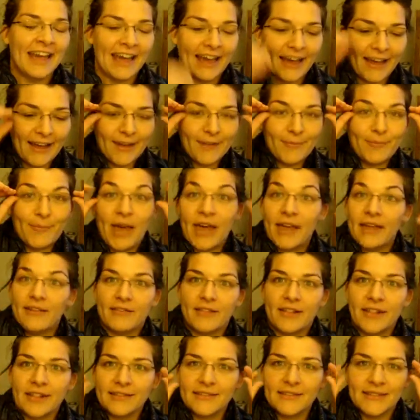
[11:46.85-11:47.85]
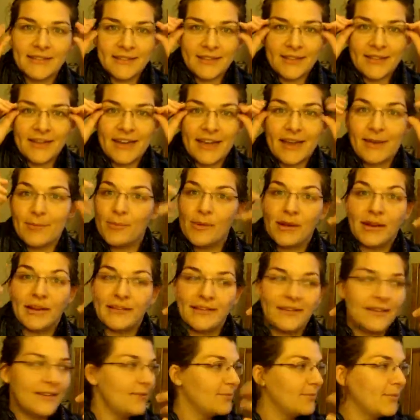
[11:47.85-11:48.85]
I have glasses on now, but I
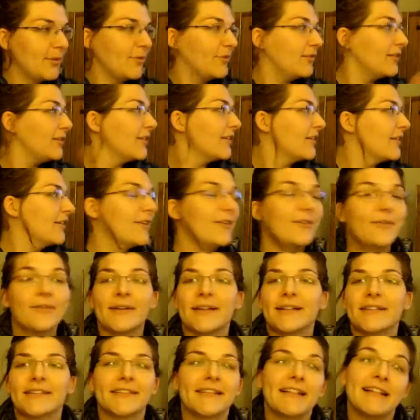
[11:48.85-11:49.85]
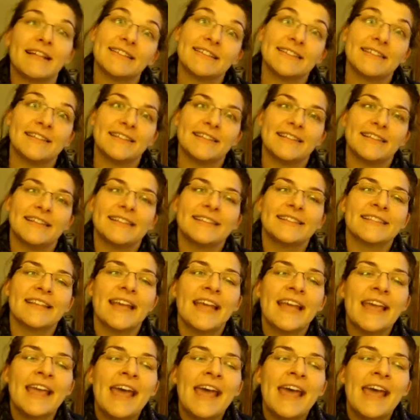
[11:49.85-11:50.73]
didn't before. Oh well, glasses it is.